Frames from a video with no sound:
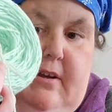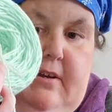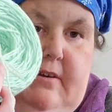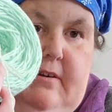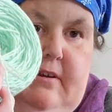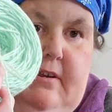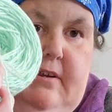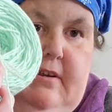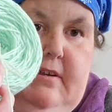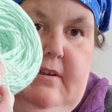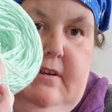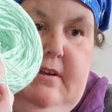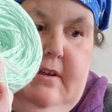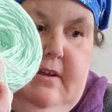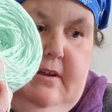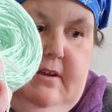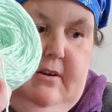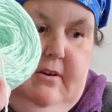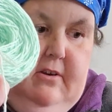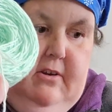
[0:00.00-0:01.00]
on
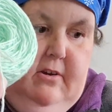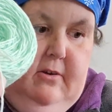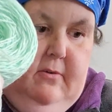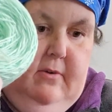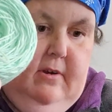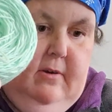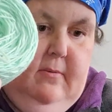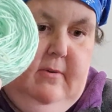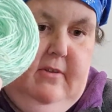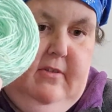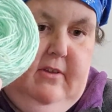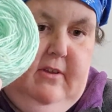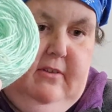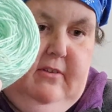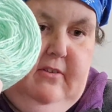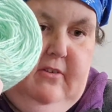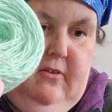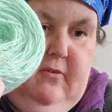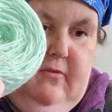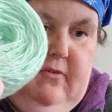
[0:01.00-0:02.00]
doing with
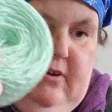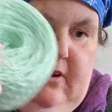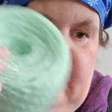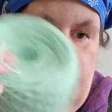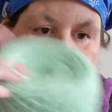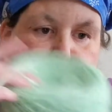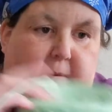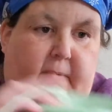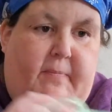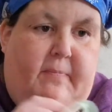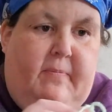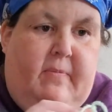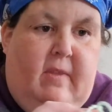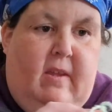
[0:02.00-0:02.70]
it so far.